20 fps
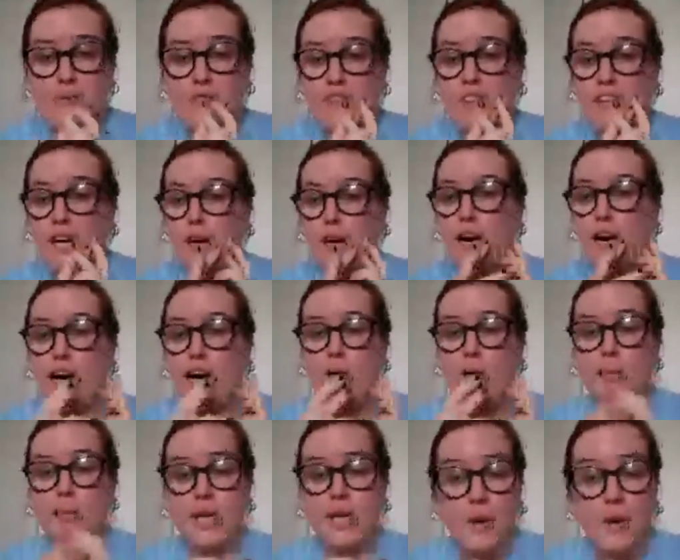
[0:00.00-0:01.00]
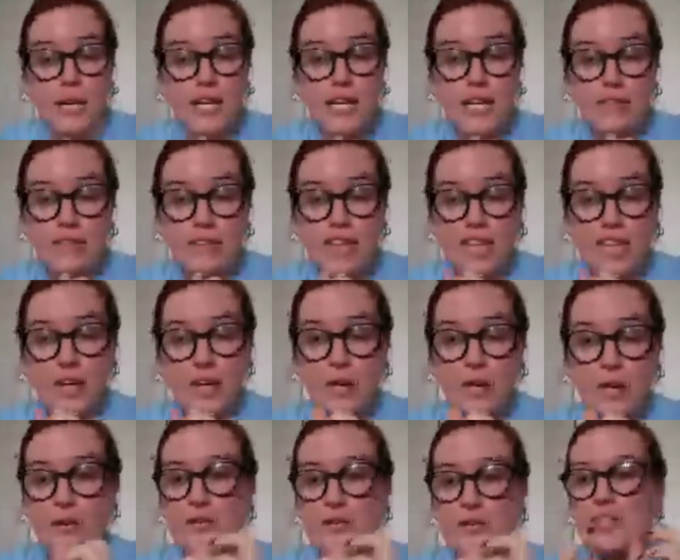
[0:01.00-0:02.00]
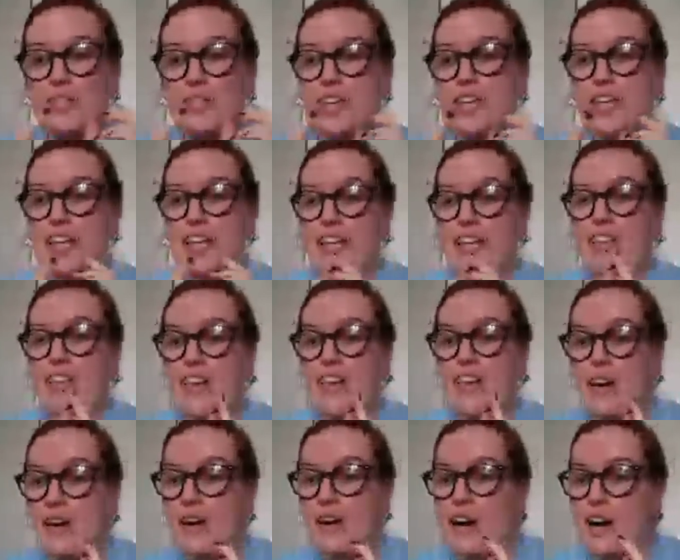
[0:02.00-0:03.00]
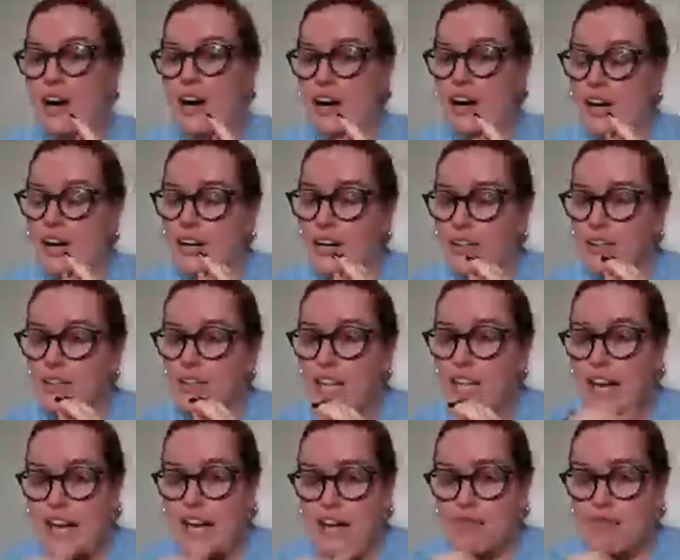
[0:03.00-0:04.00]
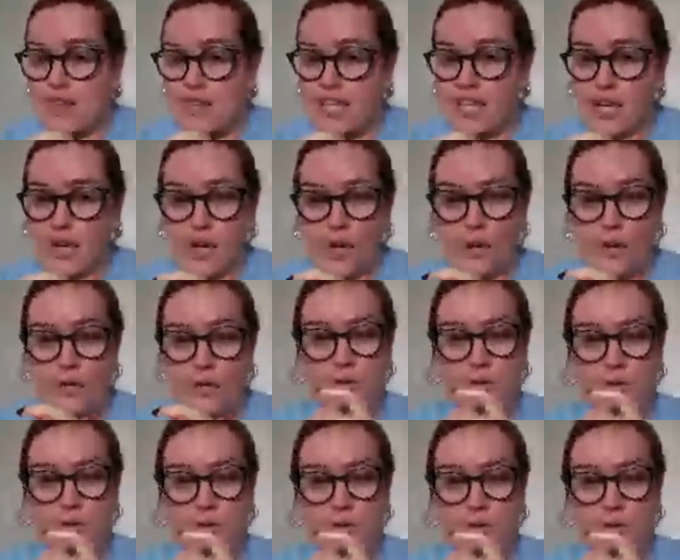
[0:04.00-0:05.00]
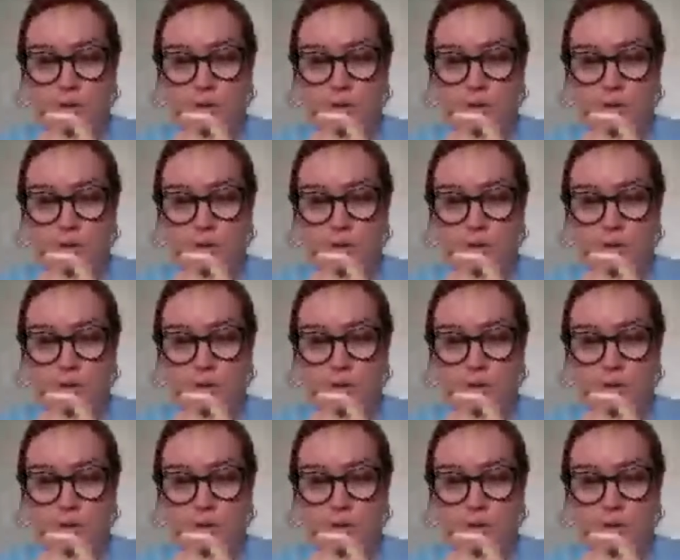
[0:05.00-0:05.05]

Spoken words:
There are recorded videos. There are live videos.